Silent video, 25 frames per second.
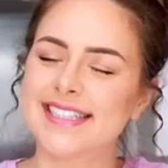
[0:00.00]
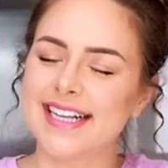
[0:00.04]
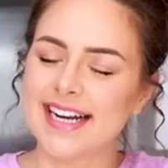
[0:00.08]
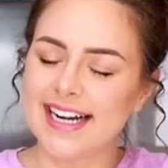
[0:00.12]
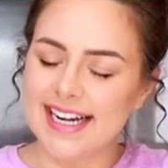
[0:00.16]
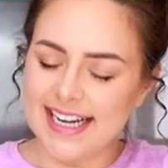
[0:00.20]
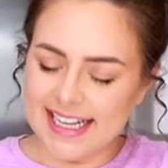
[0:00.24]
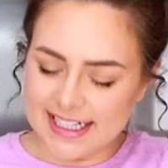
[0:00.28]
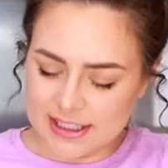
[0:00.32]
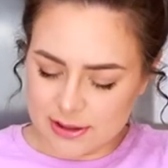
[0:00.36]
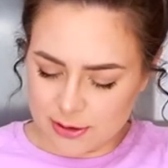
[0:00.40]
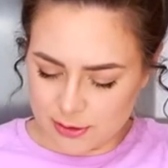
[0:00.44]
a
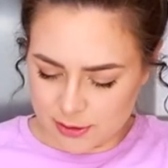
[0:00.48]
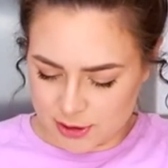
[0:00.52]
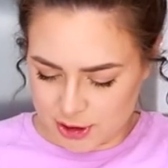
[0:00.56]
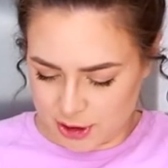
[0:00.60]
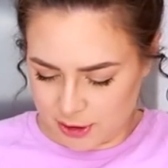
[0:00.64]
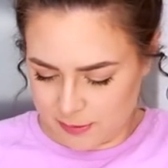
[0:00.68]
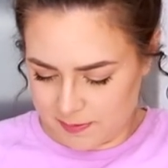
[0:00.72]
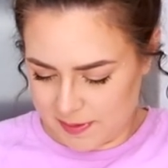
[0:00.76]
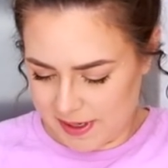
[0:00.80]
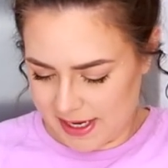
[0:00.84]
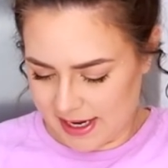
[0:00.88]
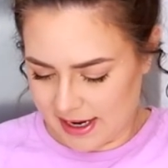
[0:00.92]
little
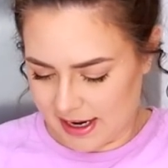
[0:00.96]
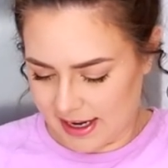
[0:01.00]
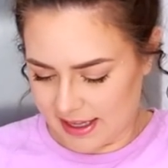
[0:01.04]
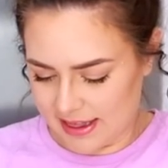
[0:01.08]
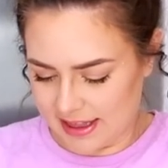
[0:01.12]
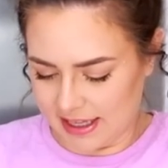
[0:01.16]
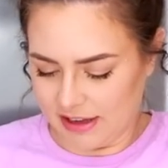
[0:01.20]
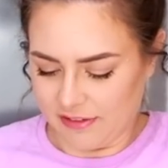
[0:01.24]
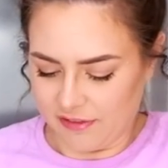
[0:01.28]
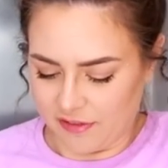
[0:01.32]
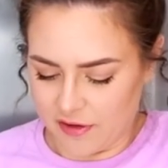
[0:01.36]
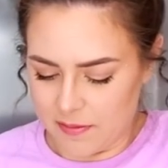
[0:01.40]
too big, I
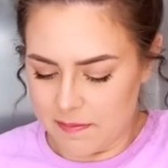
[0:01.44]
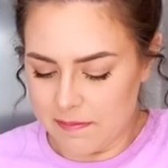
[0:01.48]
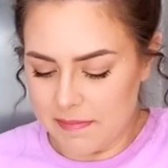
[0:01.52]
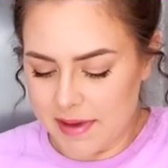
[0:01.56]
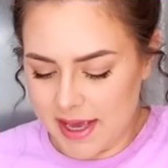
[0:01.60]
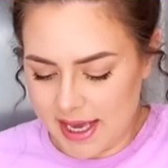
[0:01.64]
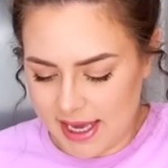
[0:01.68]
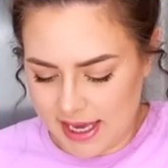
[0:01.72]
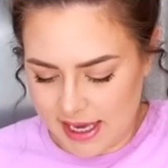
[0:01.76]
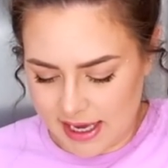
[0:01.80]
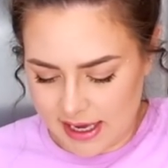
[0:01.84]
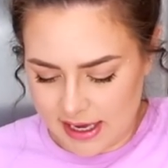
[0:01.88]
think, for
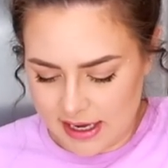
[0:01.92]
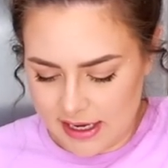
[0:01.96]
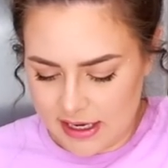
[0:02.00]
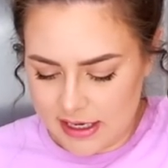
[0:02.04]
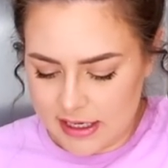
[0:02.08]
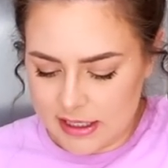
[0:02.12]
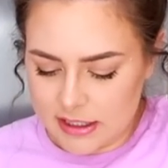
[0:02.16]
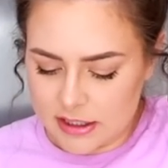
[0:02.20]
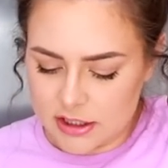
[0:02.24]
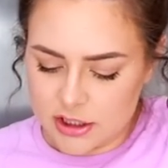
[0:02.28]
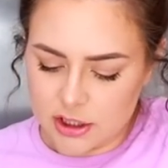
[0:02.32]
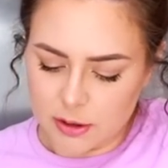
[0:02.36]
me
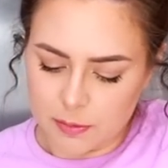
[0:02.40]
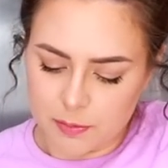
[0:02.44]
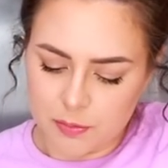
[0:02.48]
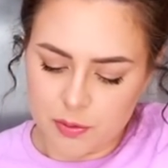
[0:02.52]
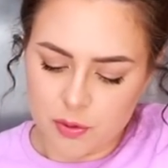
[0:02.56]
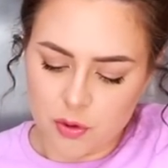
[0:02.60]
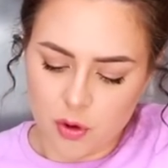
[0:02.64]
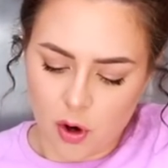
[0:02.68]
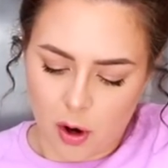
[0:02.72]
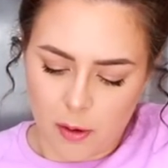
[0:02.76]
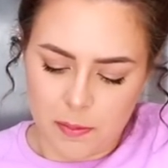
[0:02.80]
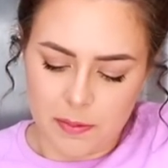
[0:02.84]
to
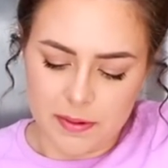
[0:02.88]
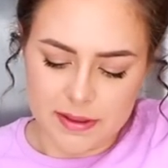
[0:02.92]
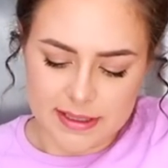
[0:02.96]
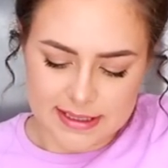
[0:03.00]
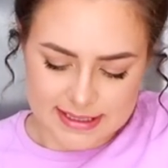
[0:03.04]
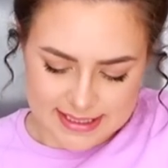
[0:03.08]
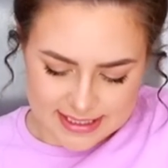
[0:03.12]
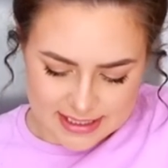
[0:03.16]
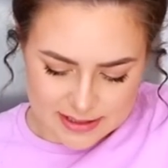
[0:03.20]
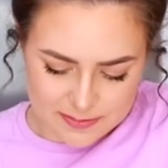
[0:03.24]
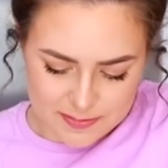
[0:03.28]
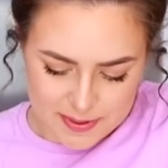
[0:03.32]
properly
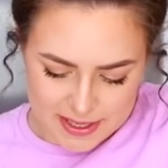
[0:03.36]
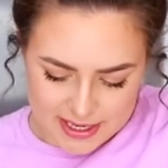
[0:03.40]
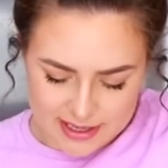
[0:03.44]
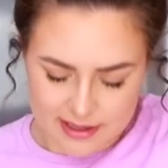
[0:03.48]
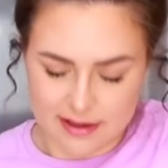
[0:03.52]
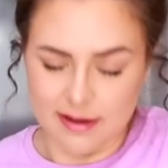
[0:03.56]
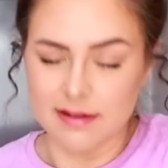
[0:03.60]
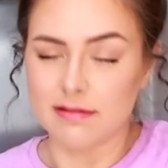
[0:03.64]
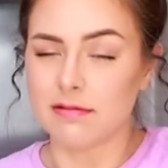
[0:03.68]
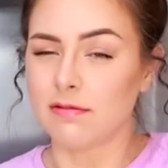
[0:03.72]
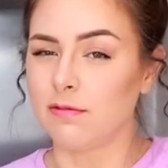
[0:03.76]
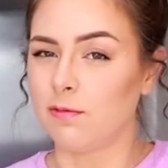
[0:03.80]

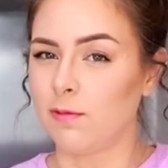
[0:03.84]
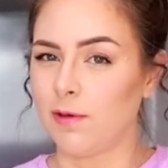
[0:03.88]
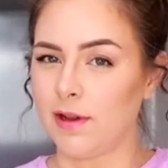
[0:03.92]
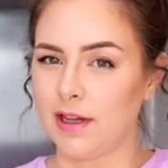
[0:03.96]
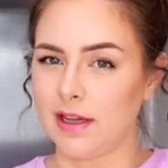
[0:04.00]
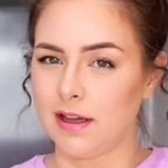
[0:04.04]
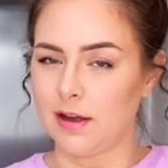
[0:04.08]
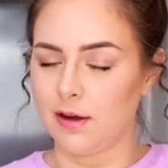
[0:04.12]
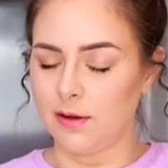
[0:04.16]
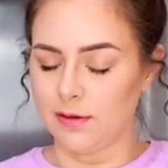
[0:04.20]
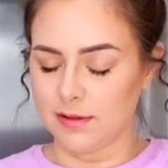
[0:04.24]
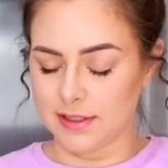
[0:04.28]
spin while
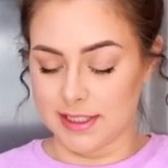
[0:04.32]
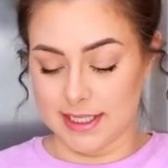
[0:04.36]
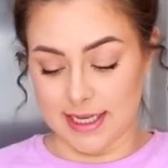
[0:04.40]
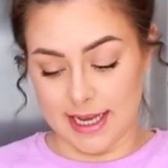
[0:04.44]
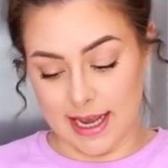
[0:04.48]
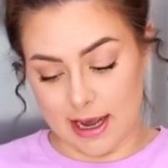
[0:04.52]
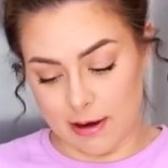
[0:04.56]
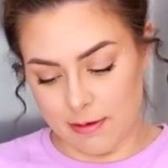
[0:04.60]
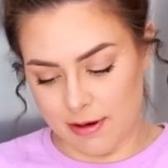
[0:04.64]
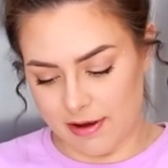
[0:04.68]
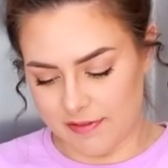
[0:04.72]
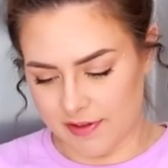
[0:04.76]
holding.
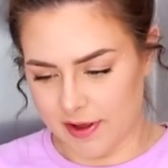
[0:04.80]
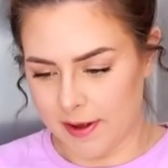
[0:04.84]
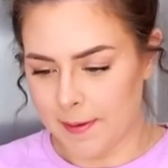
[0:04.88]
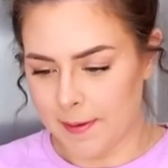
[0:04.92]
However,